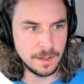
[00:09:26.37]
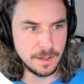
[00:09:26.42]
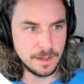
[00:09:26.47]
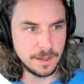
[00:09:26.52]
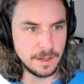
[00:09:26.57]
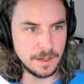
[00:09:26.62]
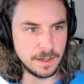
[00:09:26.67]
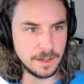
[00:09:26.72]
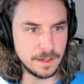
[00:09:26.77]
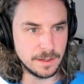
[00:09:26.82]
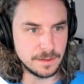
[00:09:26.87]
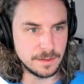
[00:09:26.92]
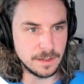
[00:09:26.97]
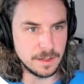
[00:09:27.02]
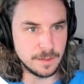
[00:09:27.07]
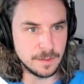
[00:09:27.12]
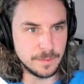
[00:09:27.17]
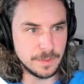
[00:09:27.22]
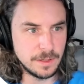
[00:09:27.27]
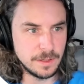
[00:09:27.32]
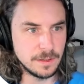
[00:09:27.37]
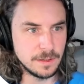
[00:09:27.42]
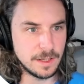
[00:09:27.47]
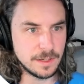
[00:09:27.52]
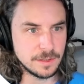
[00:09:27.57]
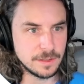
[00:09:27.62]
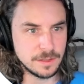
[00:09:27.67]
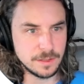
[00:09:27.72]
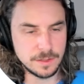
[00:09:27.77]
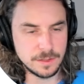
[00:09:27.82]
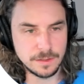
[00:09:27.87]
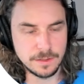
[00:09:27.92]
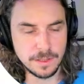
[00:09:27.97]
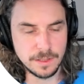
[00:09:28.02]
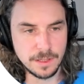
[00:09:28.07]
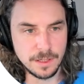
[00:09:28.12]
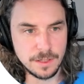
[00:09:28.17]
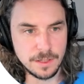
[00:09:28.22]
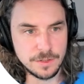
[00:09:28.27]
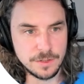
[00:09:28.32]
and it'll actually do a
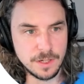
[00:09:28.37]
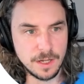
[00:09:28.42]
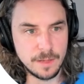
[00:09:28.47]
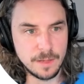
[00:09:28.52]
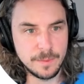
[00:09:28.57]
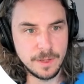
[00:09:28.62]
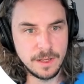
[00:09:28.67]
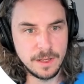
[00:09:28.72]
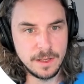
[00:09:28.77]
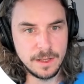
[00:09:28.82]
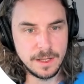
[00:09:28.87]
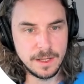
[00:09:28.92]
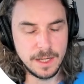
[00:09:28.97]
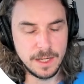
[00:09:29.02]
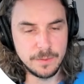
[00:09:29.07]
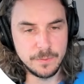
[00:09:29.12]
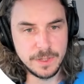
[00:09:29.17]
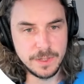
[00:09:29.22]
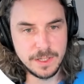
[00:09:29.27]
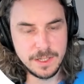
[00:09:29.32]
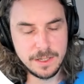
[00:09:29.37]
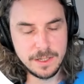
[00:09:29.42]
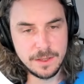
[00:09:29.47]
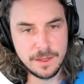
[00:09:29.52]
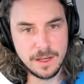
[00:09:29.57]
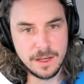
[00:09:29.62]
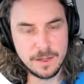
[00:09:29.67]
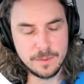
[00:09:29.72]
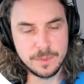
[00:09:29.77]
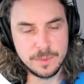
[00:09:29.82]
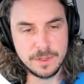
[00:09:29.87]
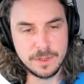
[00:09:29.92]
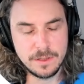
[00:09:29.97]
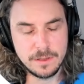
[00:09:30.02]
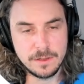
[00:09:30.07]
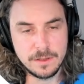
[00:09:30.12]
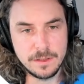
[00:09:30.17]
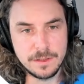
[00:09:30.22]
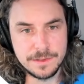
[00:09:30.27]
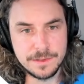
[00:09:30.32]
really good job. And we need that
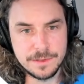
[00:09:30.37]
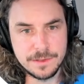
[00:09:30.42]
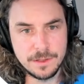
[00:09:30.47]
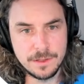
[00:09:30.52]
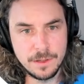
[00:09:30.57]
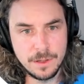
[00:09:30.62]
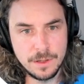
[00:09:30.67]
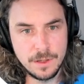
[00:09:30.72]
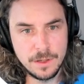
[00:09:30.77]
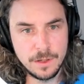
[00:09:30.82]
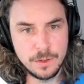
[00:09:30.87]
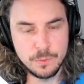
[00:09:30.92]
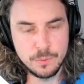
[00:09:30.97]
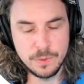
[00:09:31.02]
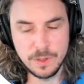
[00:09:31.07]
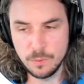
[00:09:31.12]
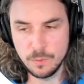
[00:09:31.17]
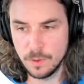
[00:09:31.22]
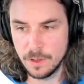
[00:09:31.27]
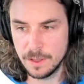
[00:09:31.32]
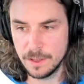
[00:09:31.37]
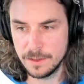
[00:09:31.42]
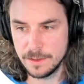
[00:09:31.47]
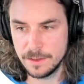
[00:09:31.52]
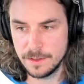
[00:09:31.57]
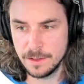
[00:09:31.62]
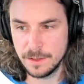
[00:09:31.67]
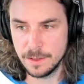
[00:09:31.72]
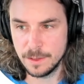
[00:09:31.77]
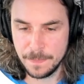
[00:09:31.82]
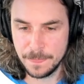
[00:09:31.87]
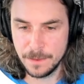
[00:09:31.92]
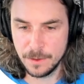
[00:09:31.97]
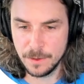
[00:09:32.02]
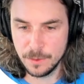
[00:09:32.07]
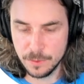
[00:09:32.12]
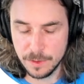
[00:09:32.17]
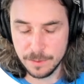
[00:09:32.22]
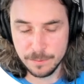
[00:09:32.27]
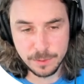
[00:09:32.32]
because we want
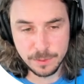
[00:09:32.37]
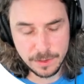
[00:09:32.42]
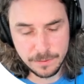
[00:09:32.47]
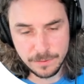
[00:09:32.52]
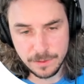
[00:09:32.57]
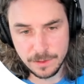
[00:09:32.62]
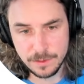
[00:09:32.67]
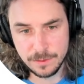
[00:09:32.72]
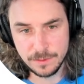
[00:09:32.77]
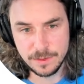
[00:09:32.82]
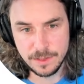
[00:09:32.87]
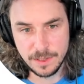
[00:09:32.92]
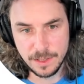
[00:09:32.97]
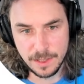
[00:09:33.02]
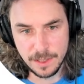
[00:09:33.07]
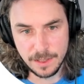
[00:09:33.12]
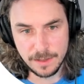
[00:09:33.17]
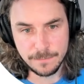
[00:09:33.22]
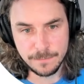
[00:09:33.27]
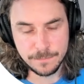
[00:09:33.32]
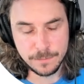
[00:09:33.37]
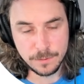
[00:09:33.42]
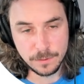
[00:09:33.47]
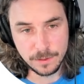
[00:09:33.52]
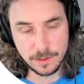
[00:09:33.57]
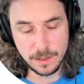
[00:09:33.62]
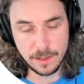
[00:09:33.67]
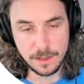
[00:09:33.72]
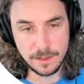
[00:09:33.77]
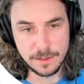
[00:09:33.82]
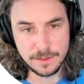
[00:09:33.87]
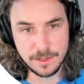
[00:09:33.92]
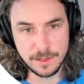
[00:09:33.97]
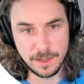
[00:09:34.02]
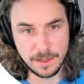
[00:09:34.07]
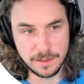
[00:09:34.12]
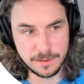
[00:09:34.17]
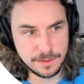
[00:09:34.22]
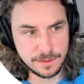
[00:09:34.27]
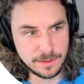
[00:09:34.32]
GPTo1-preview to have full
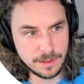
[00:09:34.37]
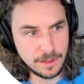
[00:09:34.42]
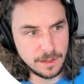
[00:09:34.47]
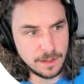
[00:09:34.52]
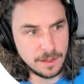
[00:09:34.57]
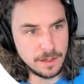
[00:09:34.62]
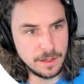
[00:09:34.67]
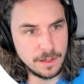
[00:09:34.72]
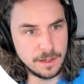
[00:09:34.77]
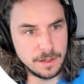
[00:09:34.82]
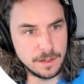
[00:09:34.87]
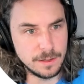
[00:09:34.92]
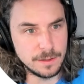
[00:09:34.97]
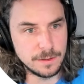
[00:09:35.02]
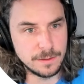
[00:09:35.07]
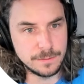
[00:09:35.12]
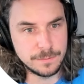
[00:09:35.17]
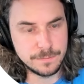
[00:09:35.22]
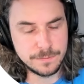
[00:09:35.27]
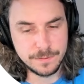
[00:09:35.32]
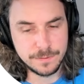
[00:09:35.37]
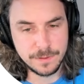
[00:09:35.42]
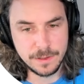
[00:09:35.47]
context of